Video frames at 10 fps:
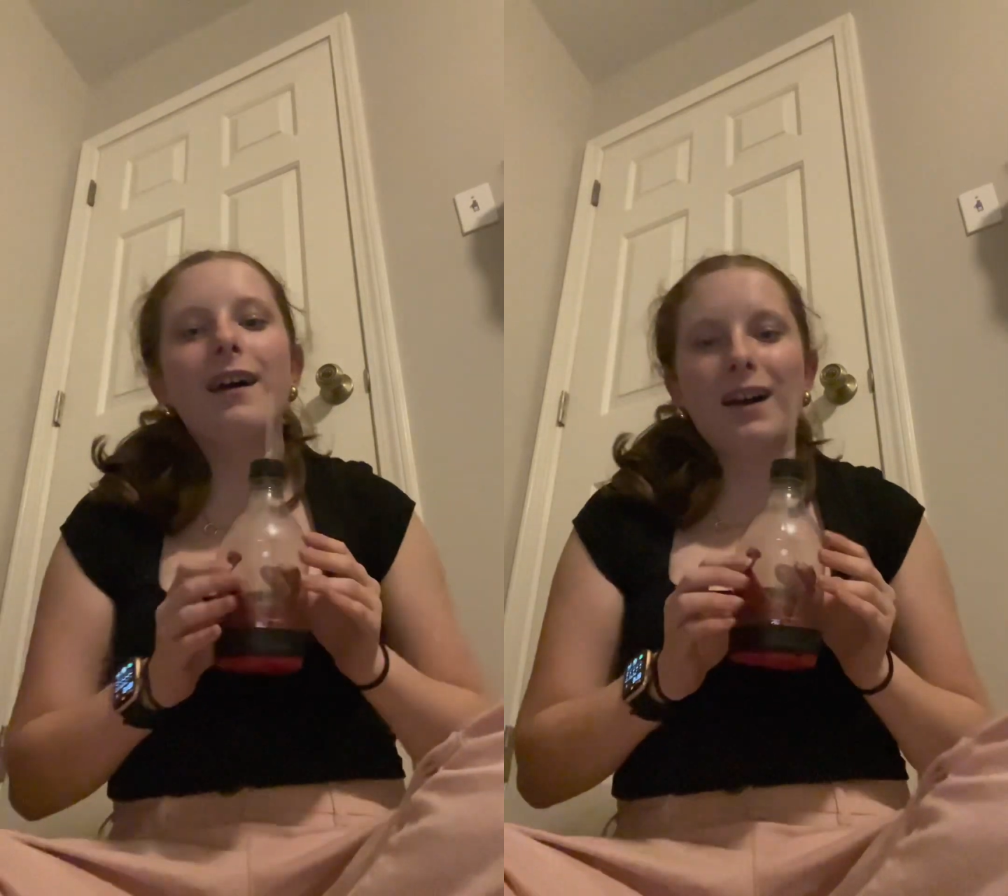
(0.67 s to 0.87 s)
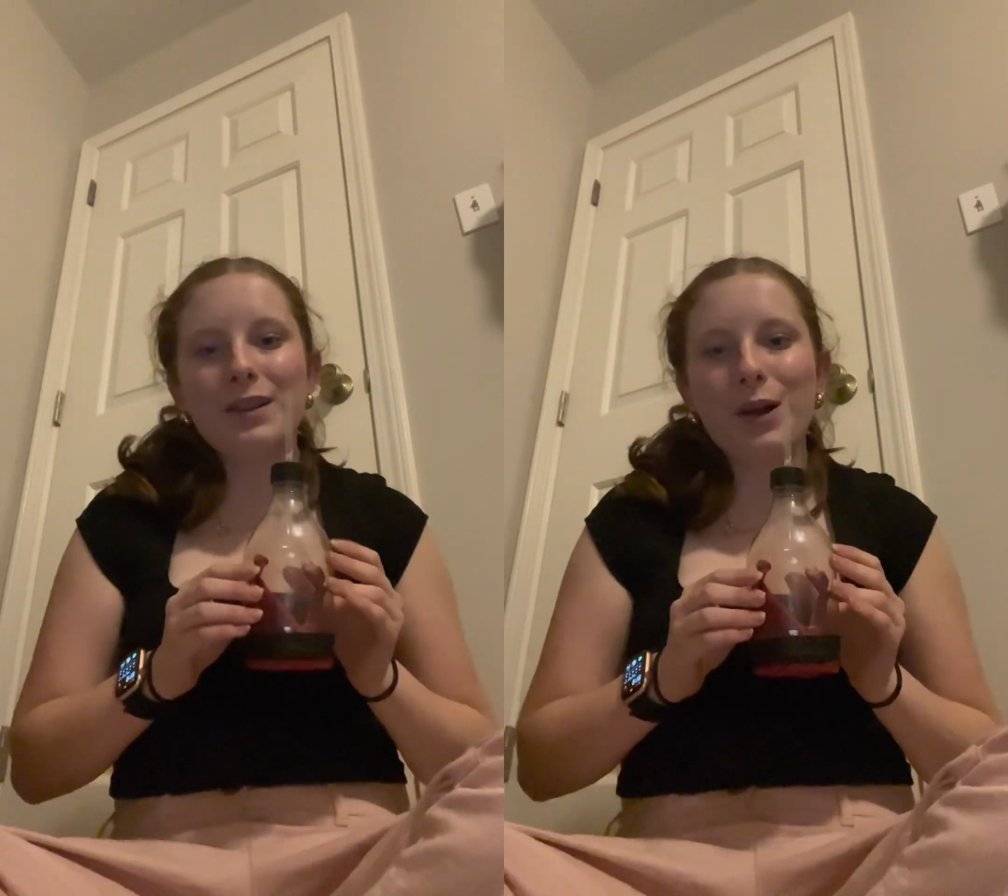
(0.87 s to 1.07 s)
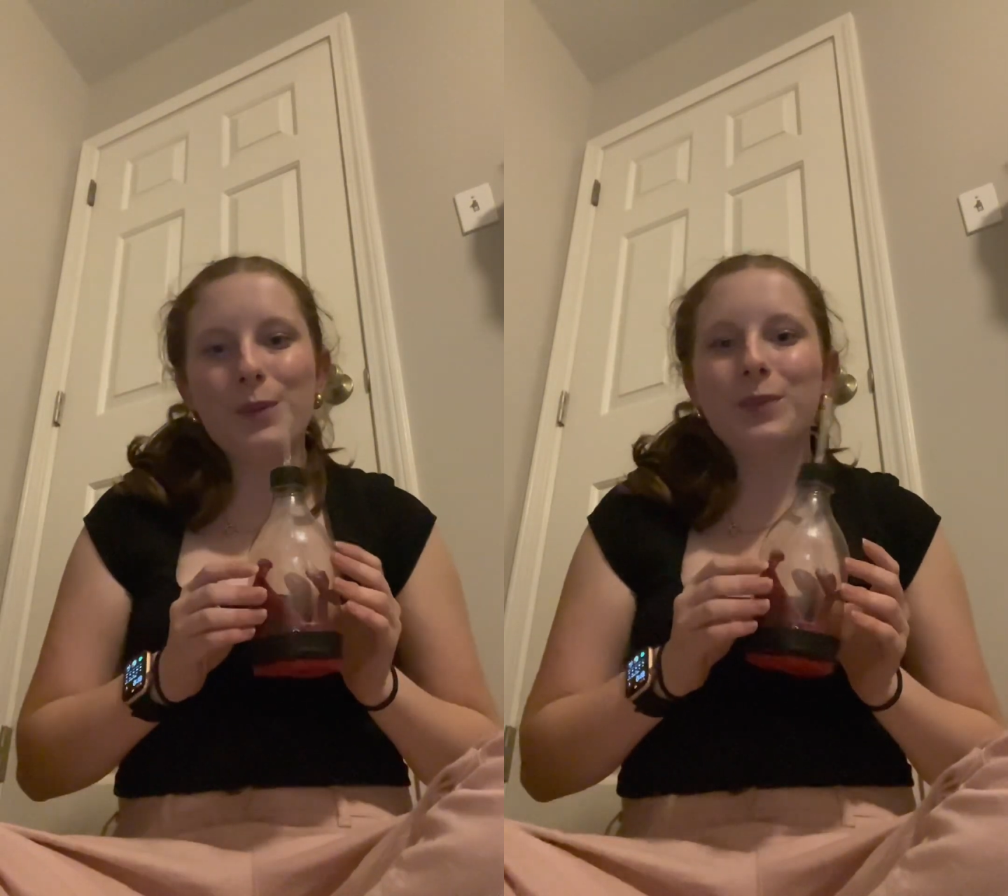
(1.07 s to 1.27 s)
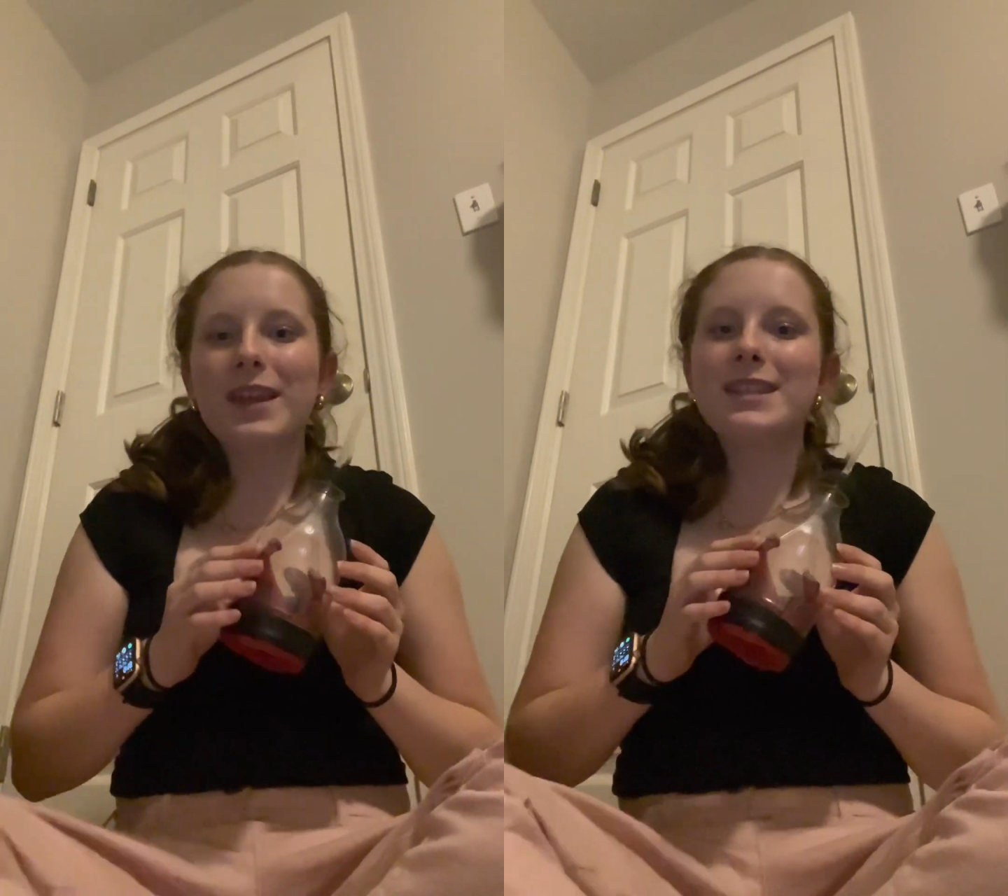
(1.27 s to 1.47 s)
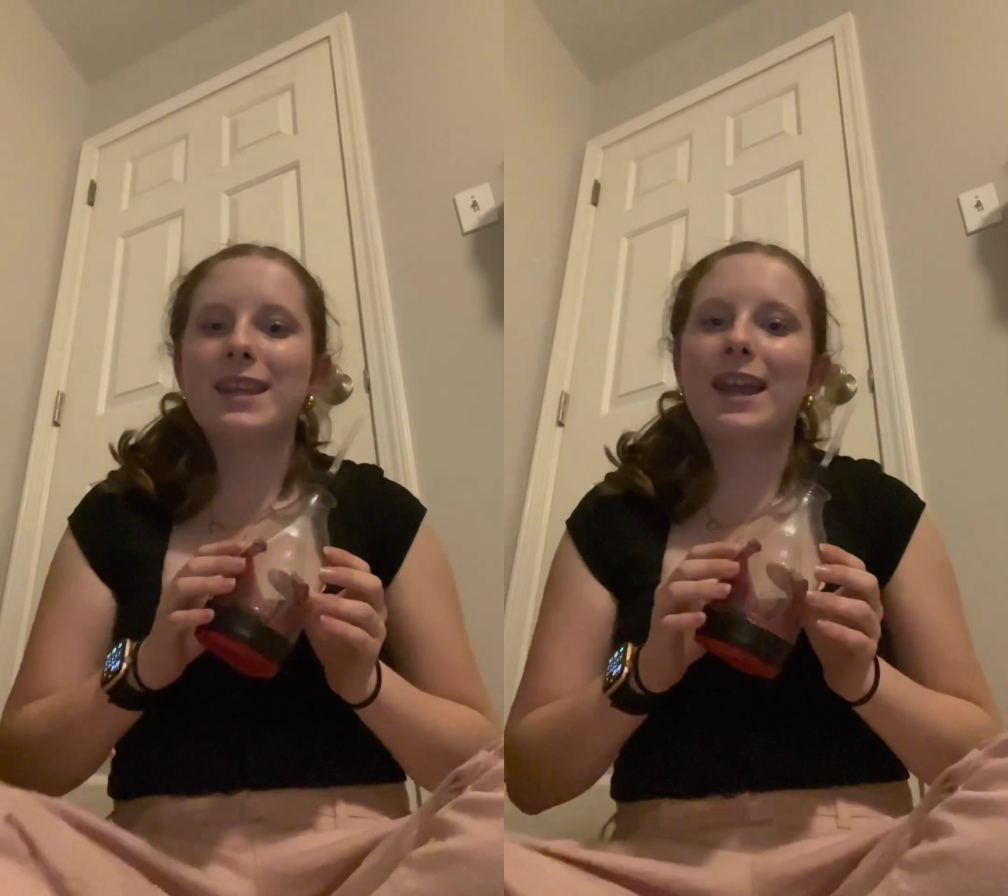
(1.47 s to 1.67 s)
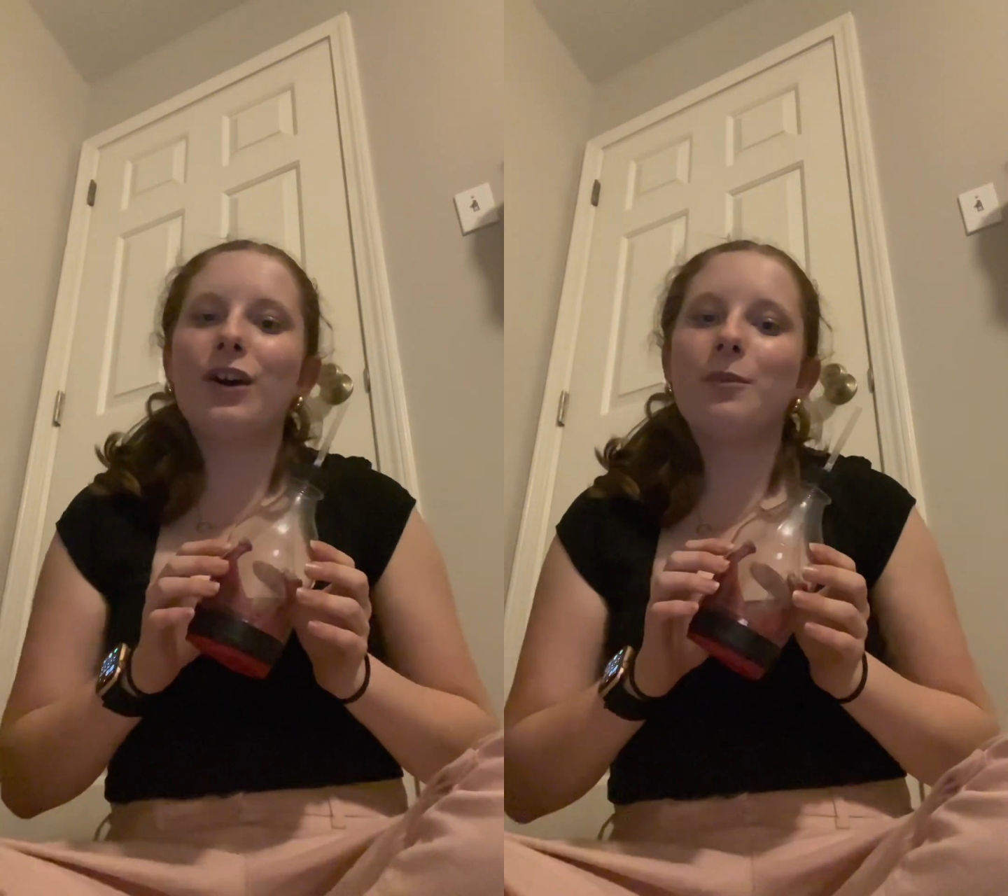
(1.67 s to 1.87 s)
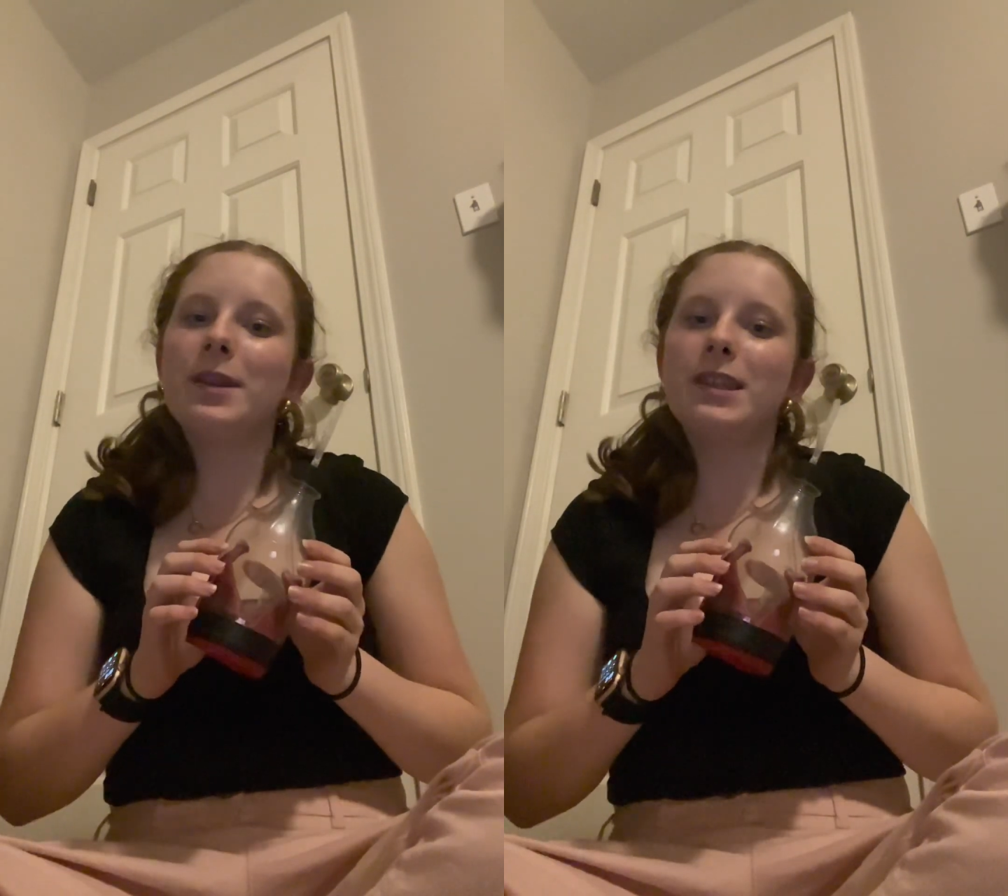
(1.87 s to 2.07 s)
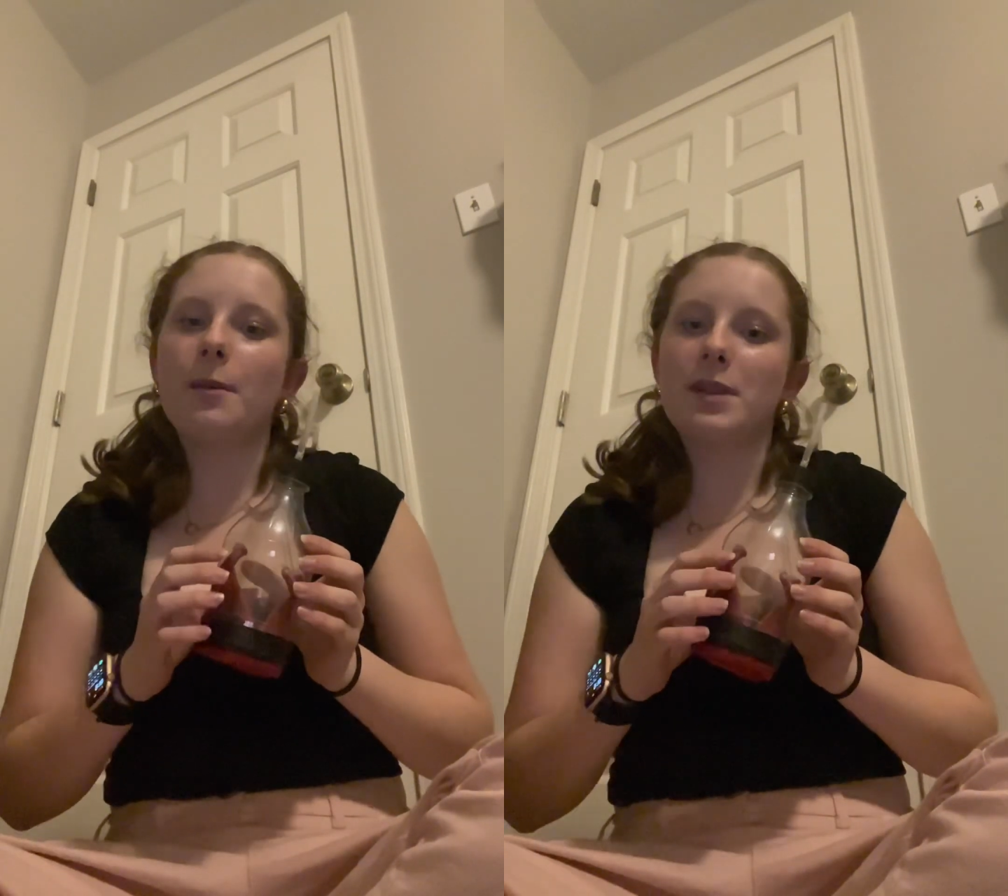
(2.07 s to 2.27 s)
Hello, today I will be
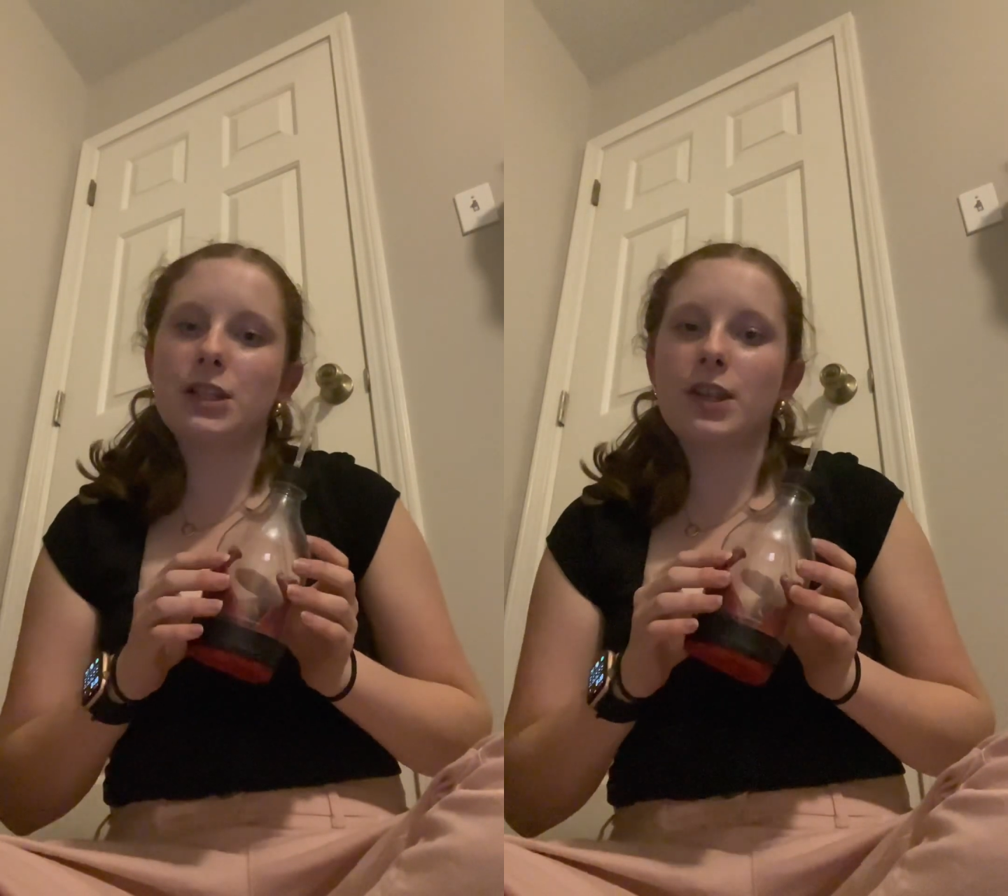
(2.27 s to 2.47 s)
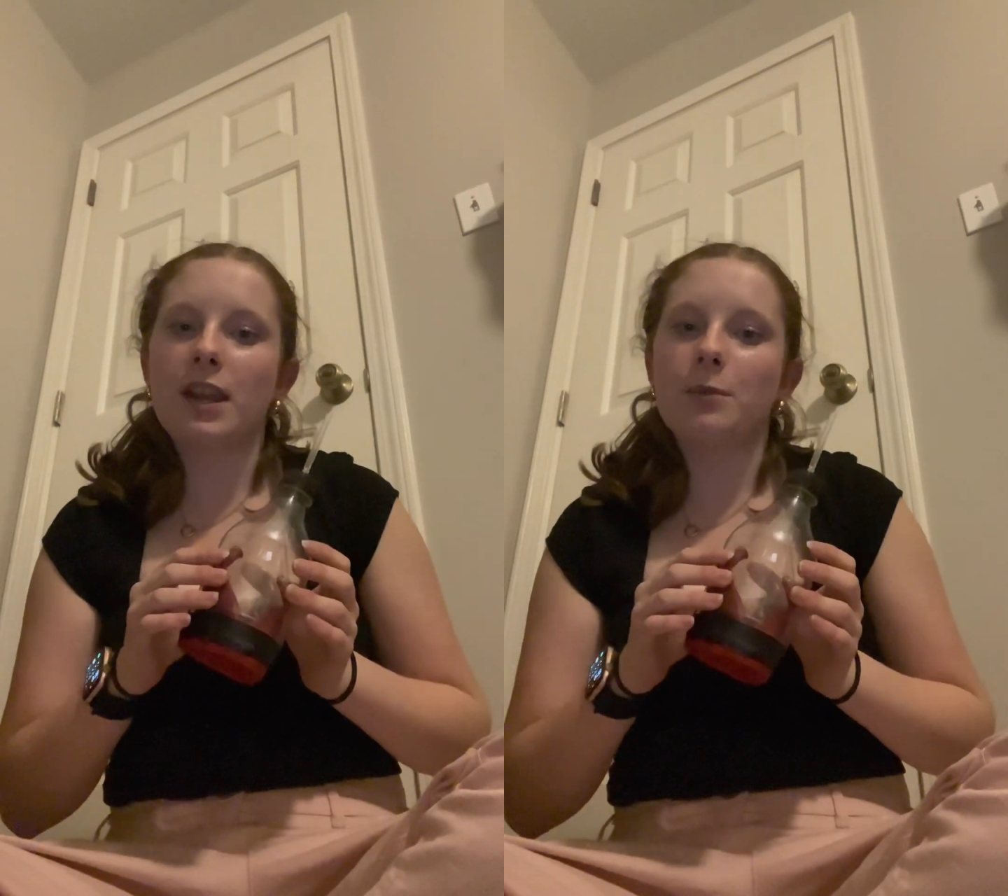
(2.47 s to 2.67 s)
demonstrating